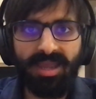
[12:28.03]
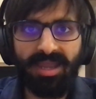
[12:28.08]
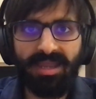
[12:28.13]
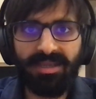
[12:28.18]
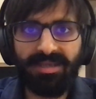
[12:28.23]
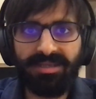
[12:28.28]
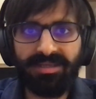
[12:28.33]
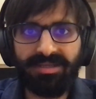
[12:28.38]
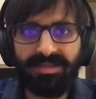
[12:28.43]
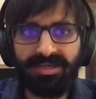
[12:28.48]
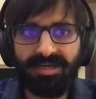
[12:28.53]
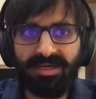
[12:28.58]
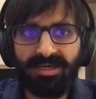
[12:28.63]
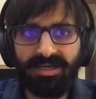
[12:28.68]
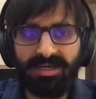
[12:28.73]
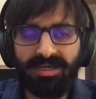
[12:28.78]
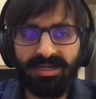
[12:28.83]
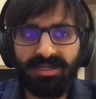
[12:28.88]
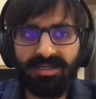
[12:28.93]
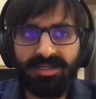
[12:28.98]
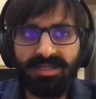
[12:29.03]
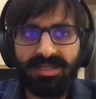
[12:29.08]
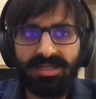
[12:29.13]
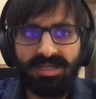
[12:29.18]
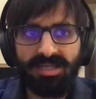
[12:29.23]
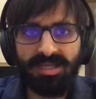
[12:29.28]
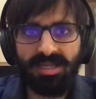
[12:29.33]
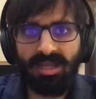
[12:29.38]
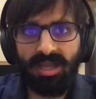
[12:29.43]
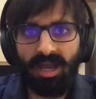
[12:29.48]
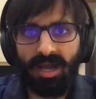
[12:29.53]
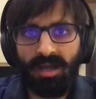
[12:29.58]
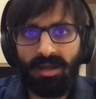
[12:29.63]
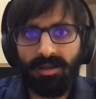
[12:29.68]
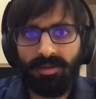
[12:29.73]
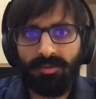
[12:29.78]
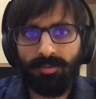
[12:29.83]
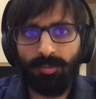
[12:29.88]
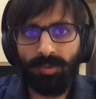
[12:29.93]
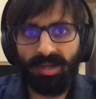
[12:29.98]
And
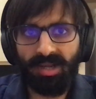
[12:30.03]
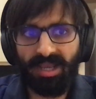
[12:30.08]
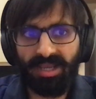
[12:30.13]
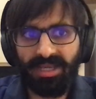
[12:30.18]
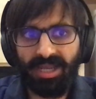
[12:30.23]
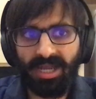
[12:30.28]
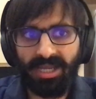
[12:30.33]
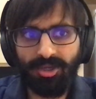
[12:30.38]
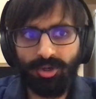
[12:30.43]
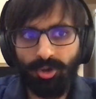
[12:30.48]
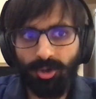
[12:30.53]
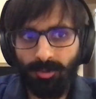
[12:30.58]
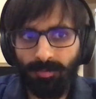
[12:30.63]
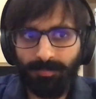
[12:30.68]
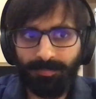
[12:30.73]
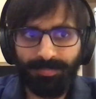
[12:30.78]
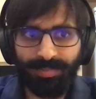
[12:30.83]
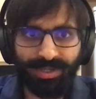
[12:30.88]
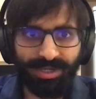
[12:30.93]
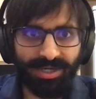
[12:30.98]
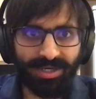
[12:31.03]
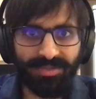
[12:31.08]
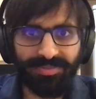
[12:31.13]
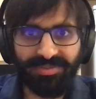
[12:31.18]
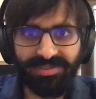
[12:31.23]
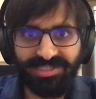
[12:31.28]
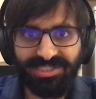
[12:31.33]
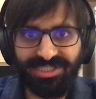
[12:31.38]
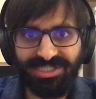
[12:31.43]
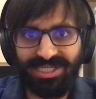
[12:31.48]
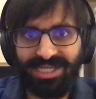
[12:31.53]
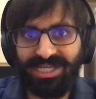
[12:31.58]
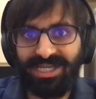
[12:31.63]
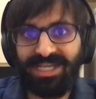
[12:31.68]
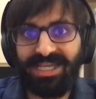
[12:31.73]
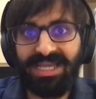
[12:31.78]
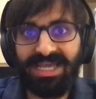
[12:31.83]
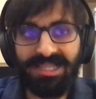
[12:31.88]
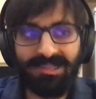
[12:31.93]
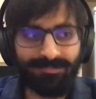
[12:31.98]
well, I hope this
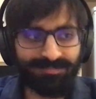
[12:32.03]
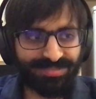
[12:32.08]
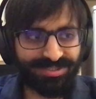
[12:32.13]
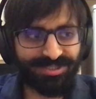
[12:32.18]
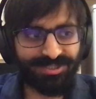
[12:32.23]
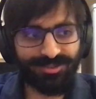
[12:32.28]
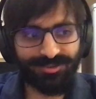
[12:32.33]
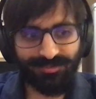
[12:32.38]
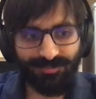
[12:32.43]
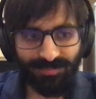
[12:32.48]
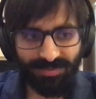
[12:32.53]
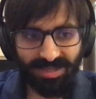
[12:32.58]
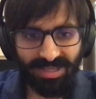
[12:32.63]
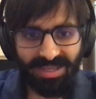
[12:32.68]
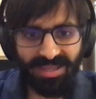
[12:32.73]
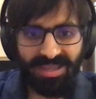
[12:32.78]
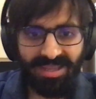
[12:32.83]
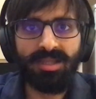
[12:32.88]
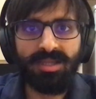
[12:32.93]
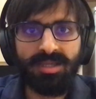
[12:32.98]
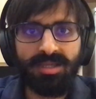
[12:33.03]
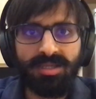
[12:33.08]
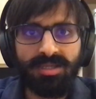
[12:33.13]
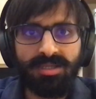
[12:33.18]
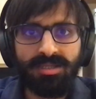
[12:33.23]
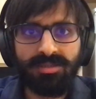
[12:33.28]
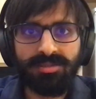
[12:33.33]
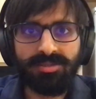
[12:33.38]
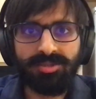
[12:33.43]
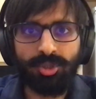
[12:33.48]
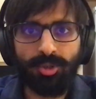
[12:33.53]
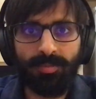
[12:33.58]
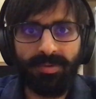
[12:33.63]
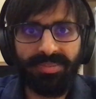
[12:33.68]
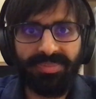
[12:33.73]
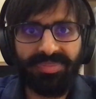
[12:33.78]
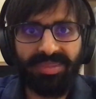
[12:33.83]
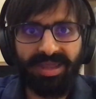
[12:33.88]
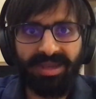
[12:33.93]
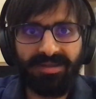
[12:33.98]
sharing helps you. So
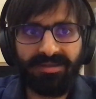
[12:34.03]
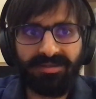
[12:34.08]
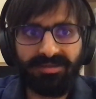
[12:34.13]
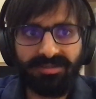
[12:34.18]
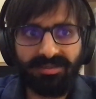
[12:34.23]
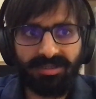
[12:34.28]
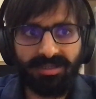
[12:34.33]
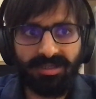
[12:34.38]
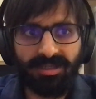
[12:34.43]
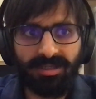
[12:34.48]
with that,